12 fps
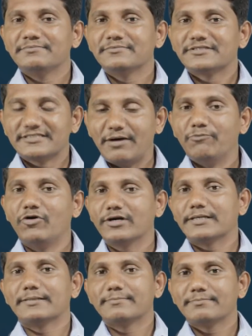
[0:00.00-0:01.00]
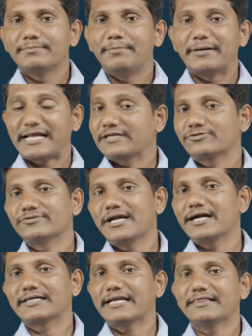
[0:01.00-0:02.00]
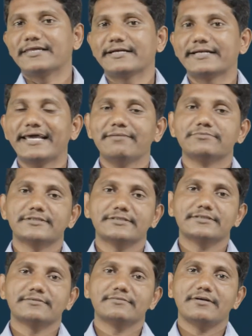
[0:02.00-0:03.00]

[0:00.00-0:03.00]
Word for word: someone, but I should not tell their names.